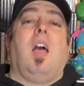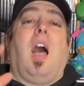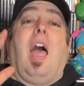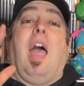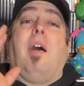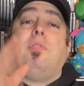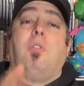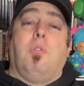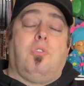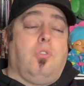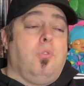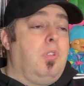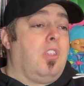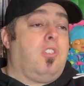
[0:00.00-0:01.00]
I have those
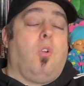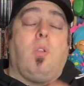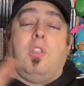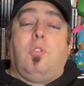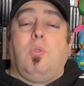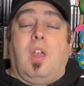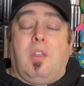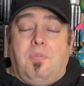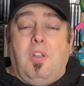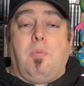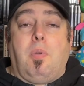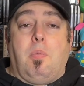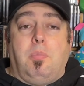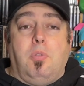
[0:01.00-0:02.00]
two. That's the only two that are
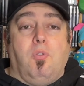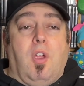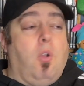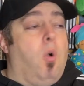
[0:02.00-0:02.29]
available on Blu-ray.